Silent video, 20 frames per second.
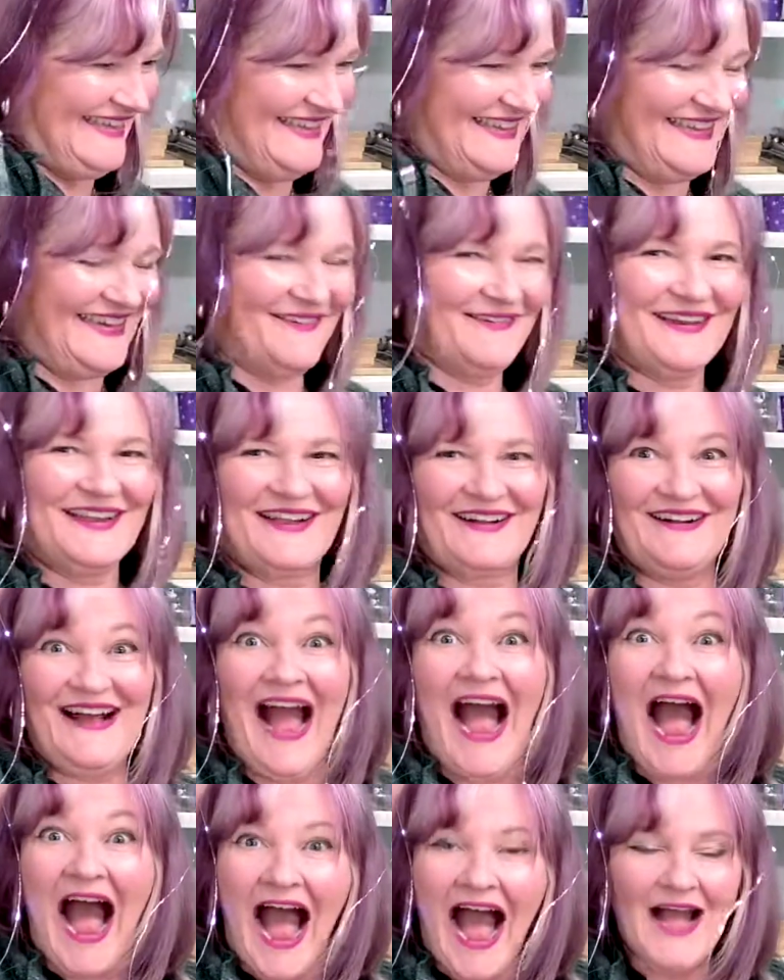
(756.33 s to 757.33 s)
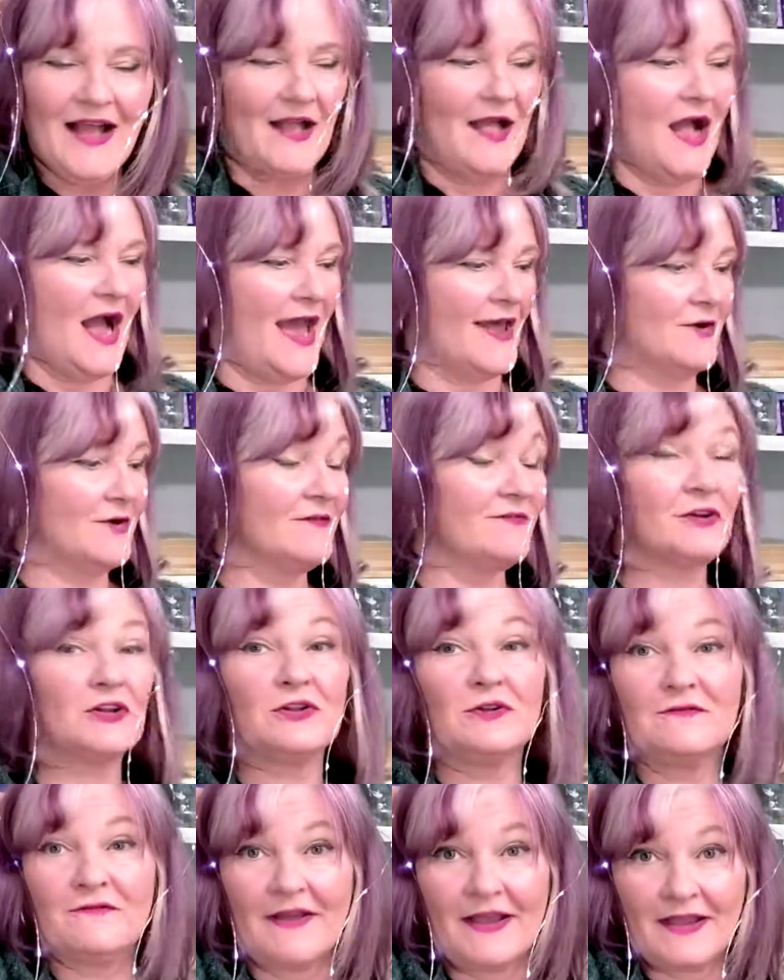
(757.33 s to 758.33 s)
There we go. I don't have a clue
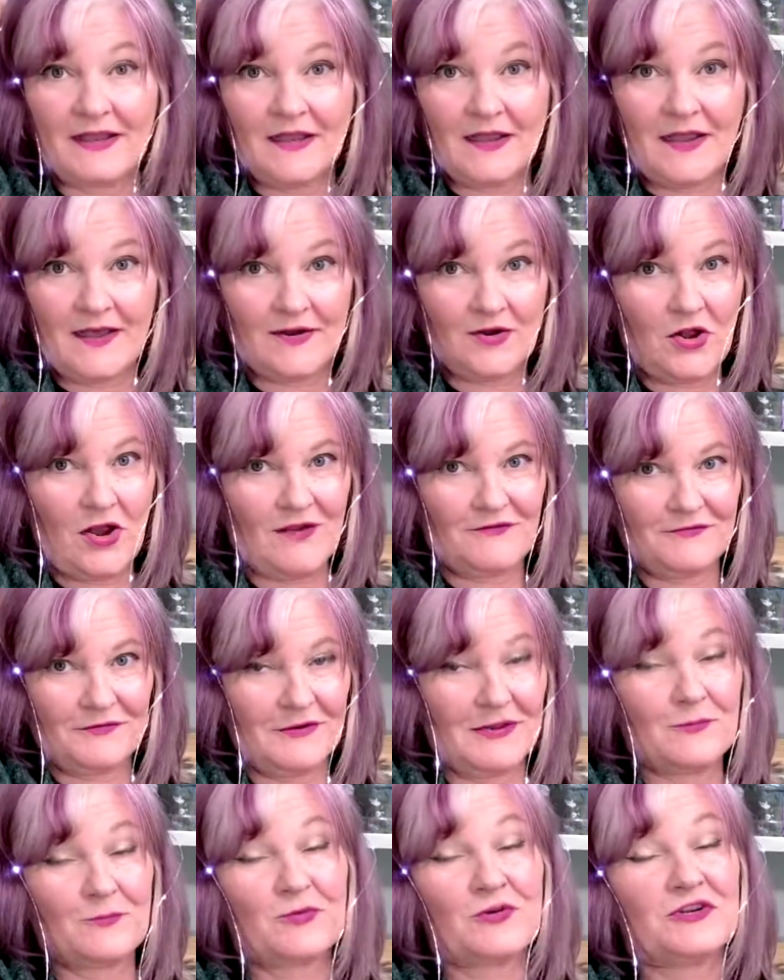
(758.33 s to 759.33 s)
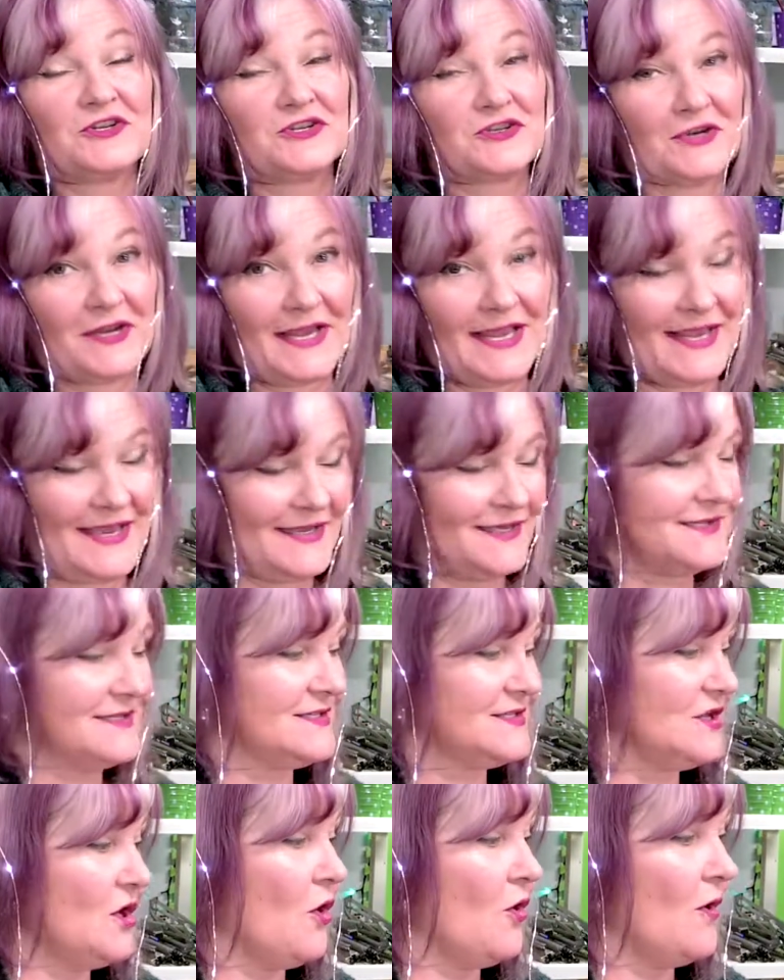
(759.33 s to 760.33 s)
if I can cut it off, and I'm pretty sure I can't.
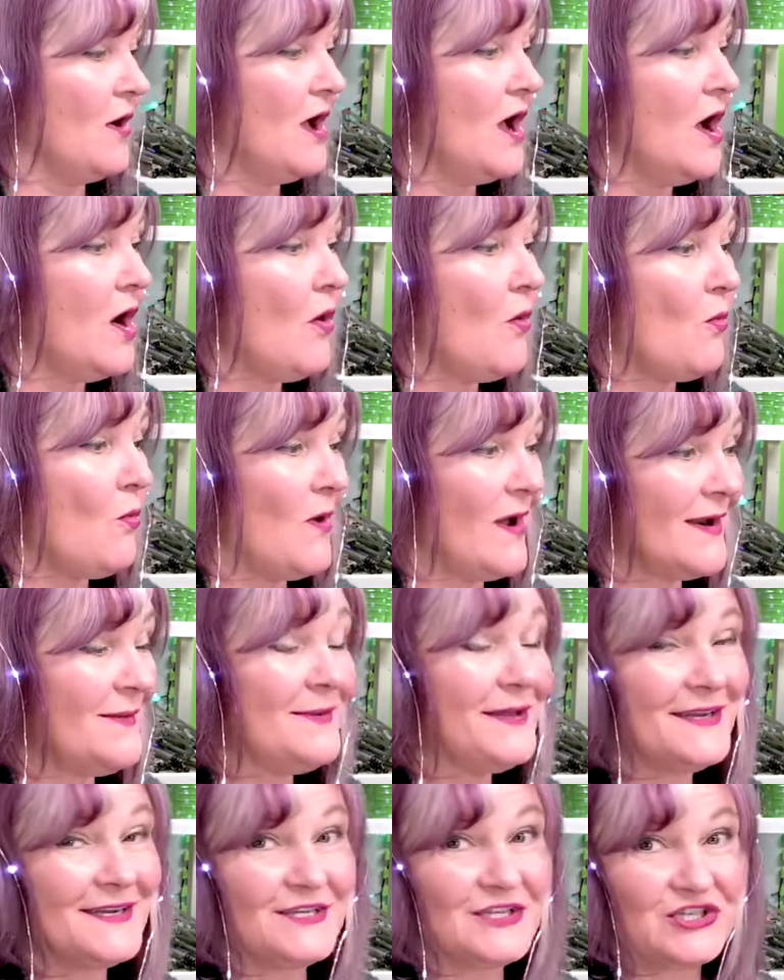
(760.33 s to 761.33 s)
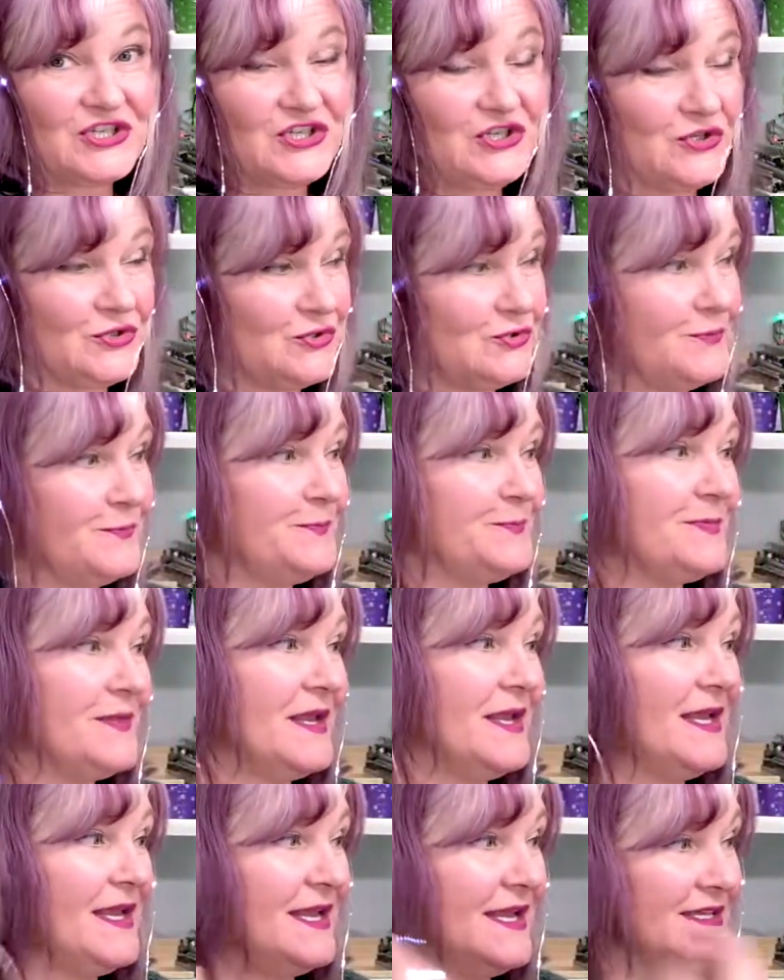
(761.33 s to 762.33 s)
So what I'm going to do
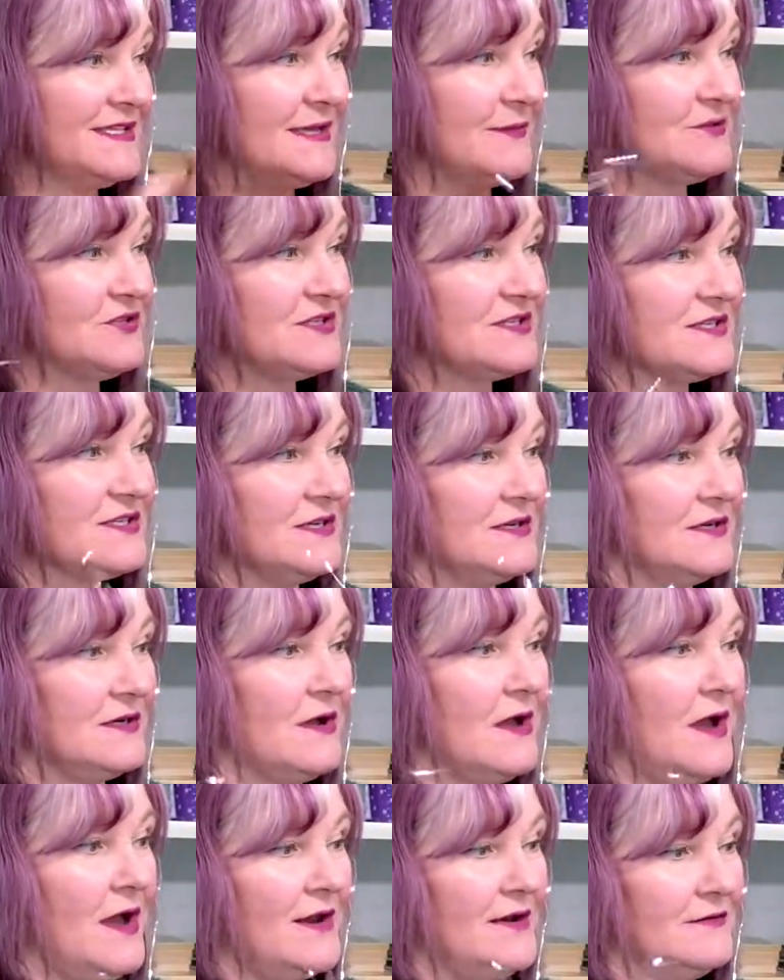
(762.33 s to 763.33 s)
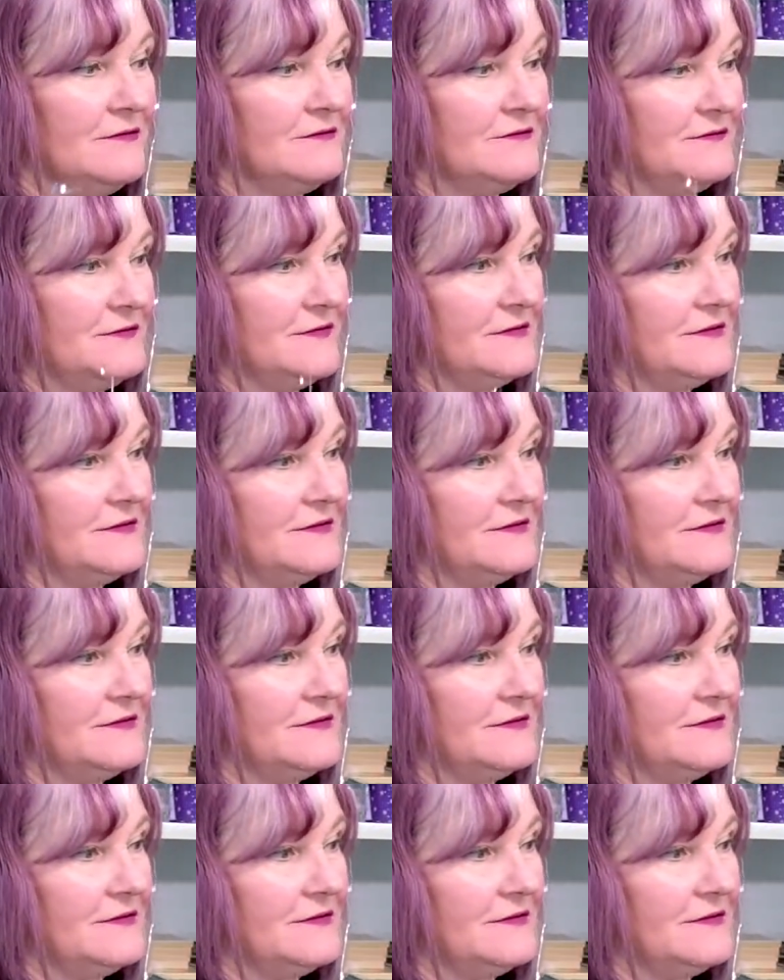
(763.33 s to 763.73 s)
is I'm just going to kind of